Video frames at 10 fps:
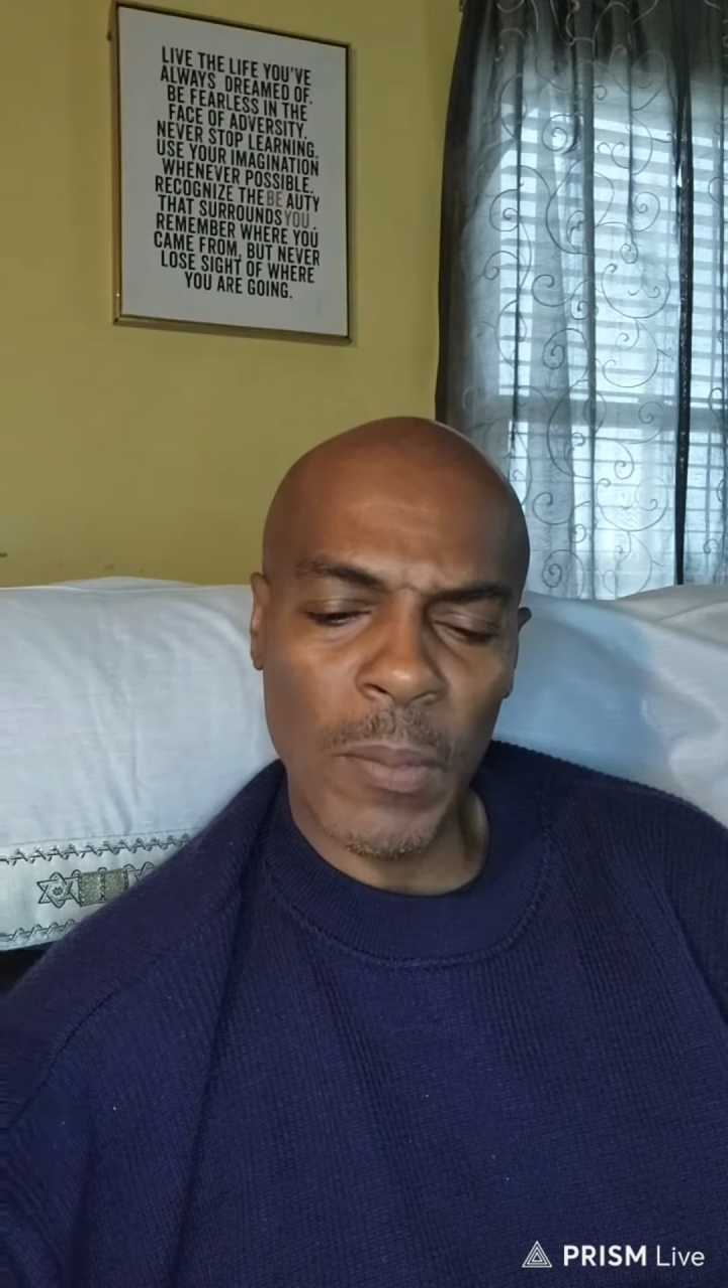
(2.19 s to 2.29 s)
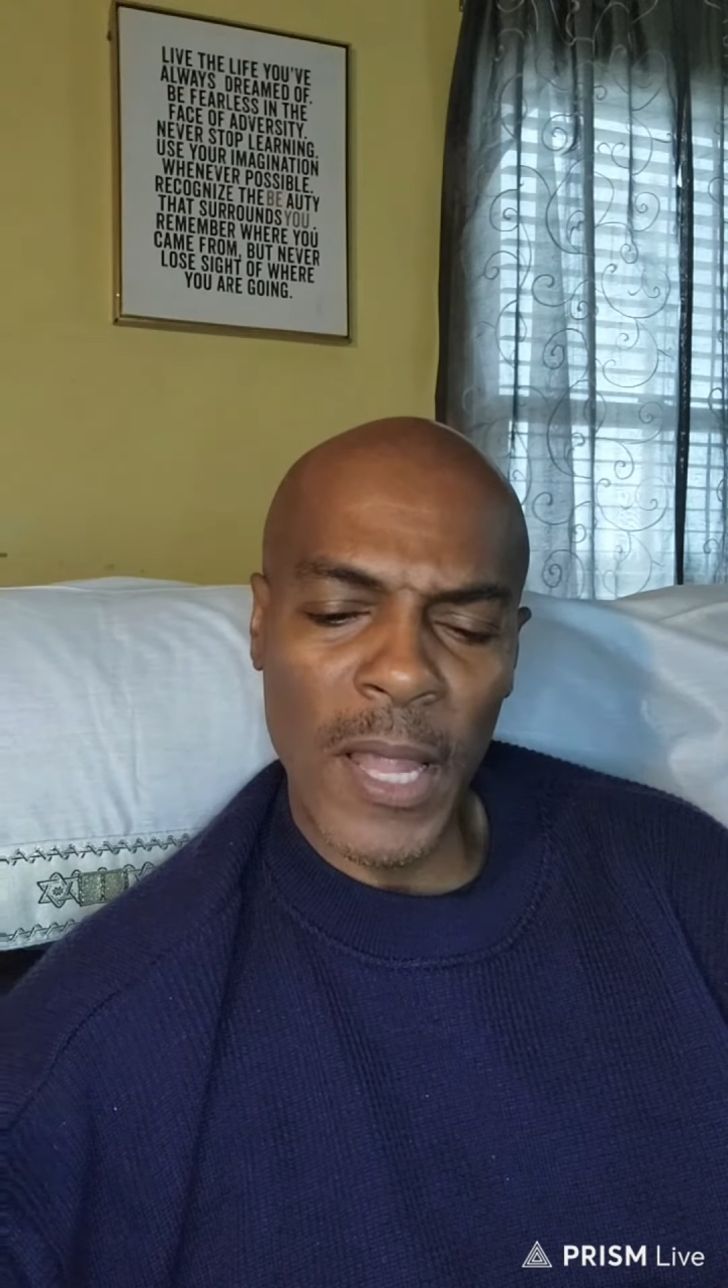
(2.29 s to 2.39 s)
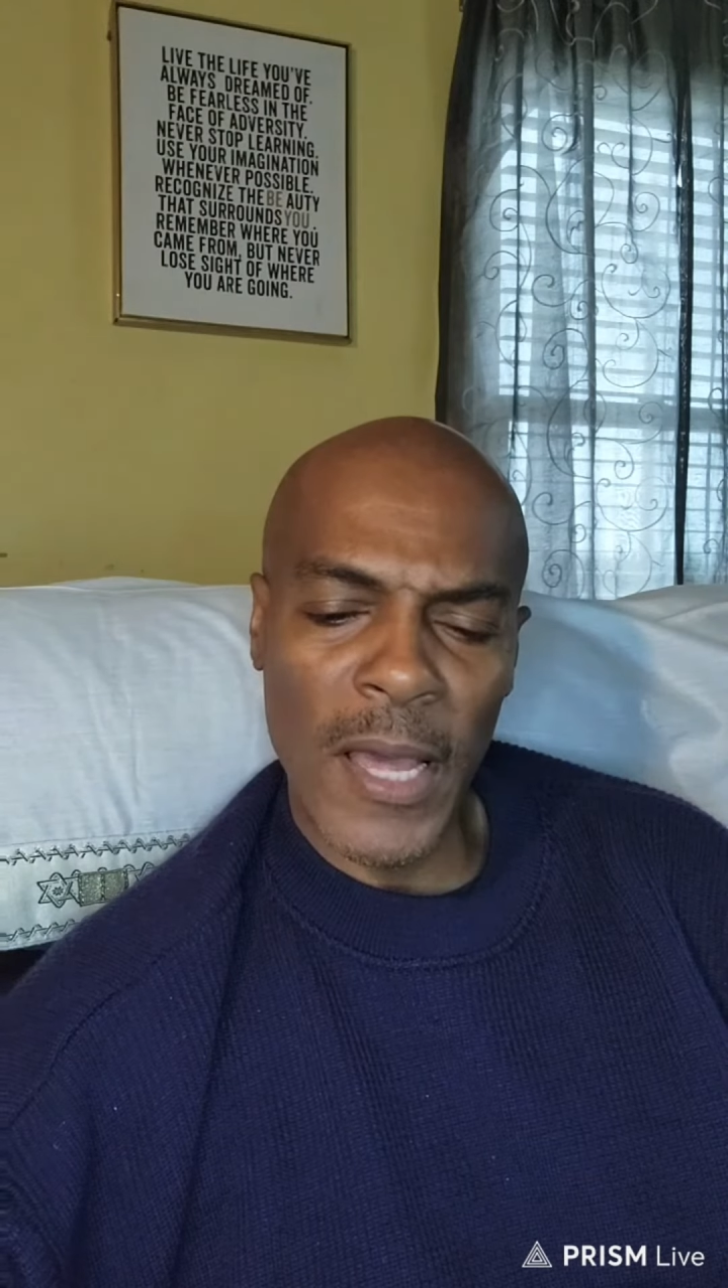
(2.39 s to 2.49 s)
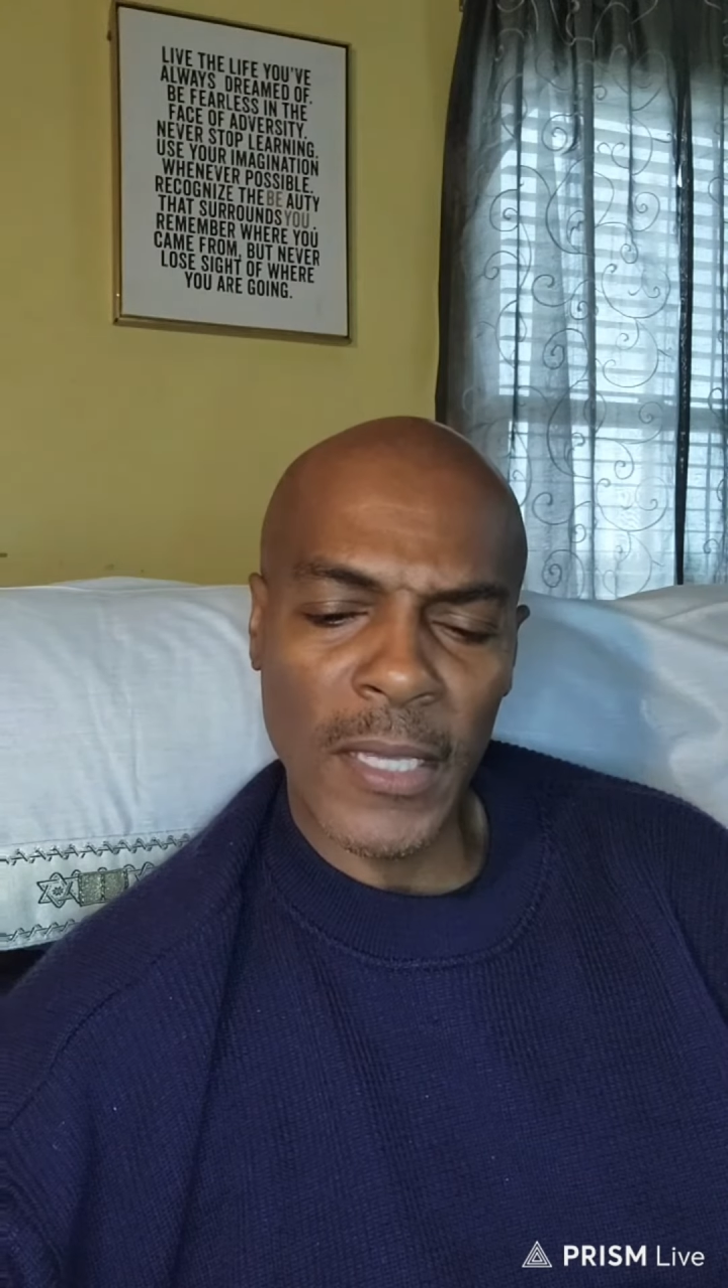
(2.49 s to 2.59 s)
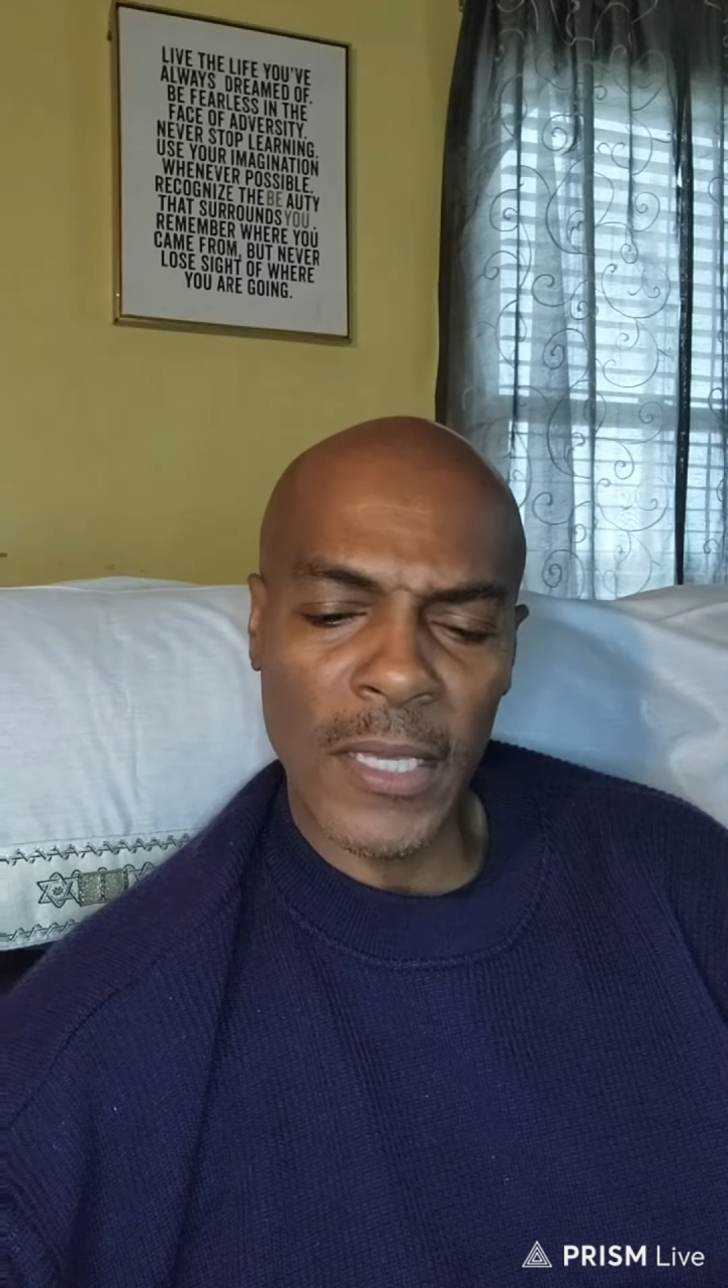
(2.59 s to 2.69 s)

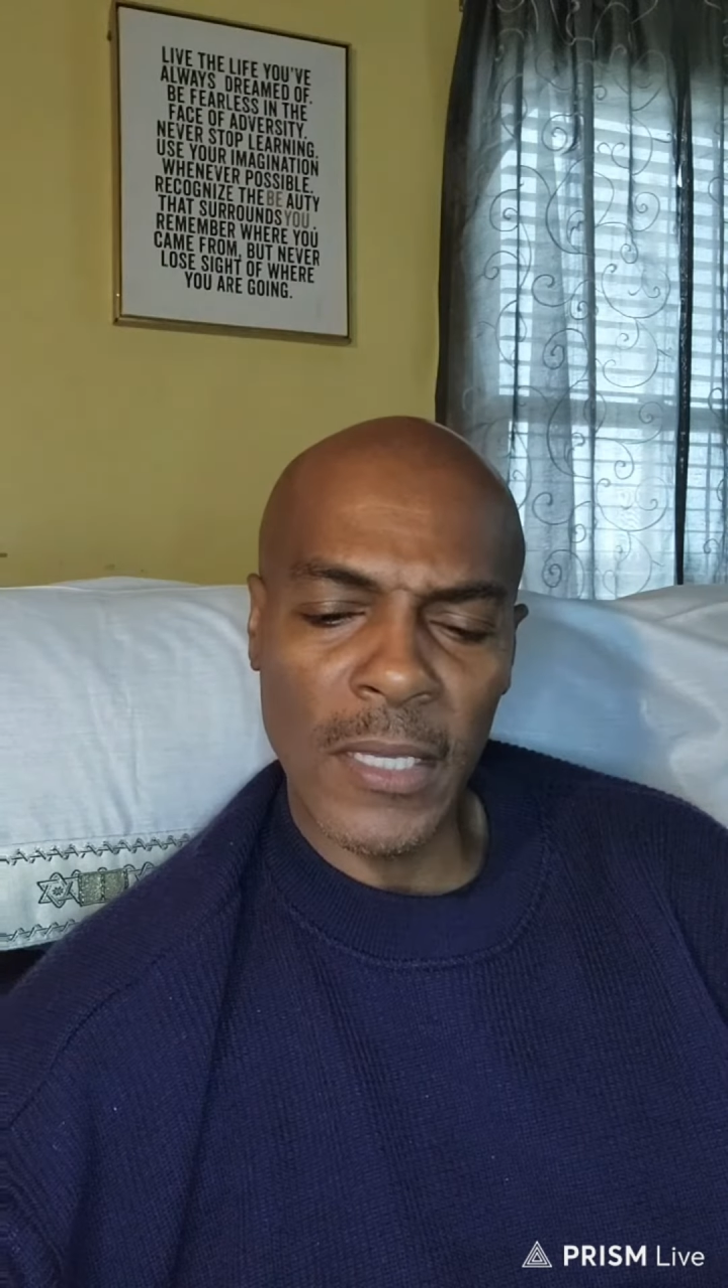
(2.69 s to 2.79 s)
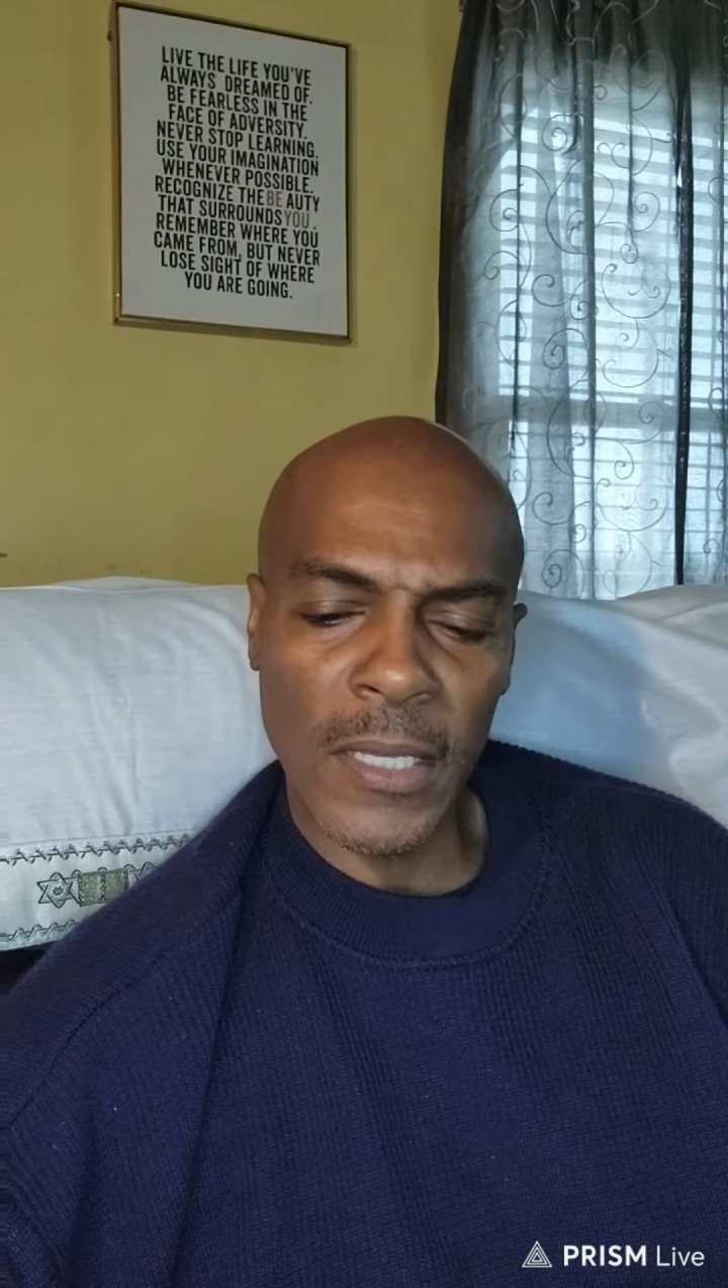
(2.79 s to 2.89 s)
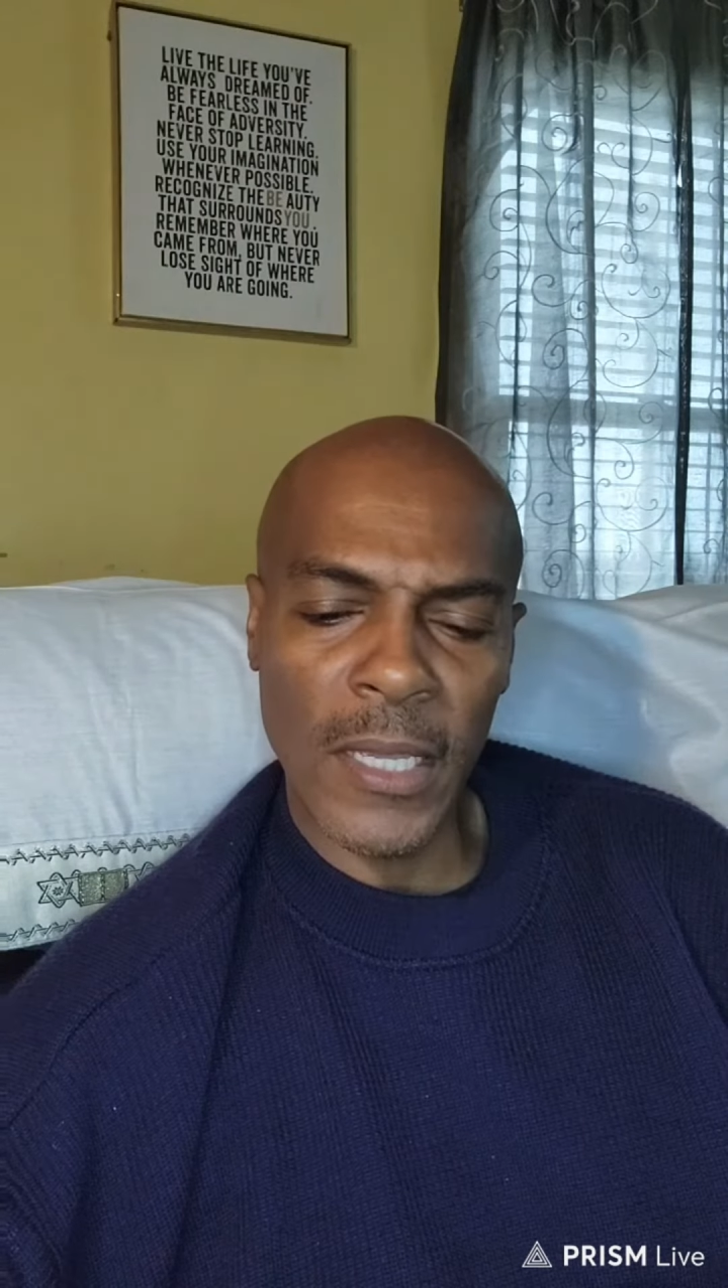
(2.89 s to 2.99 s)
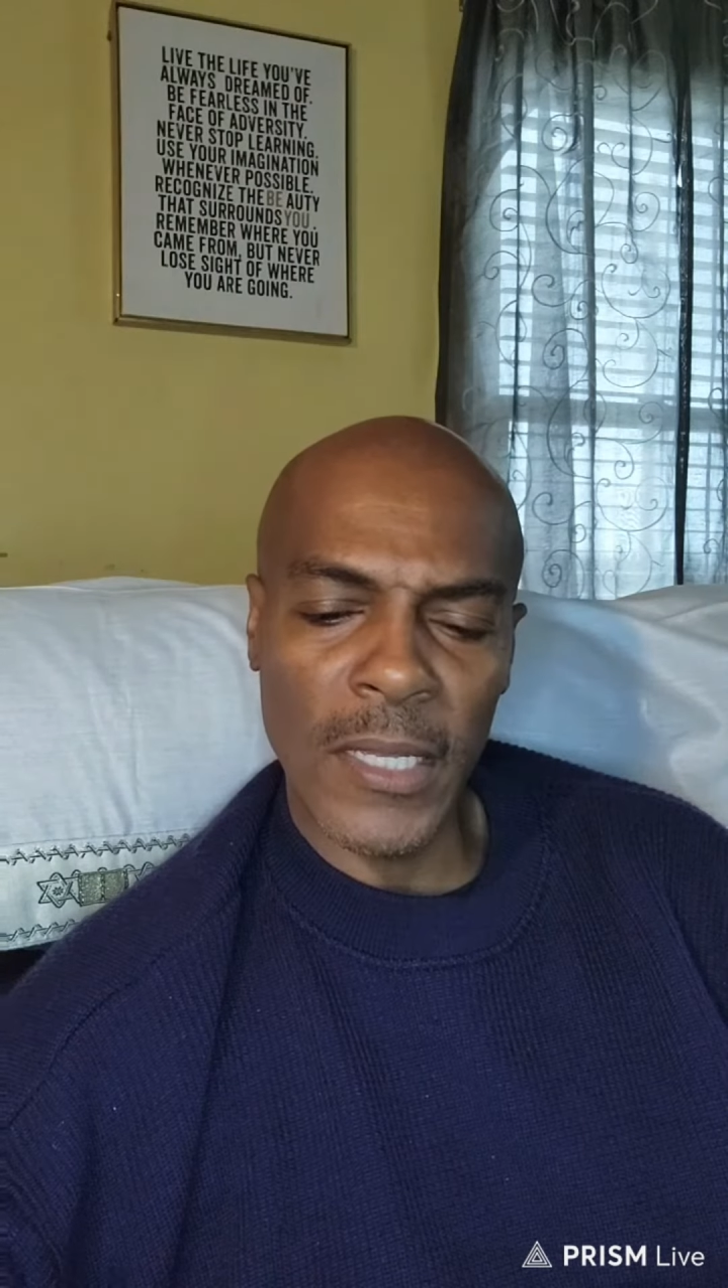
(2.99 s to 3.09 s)
blocking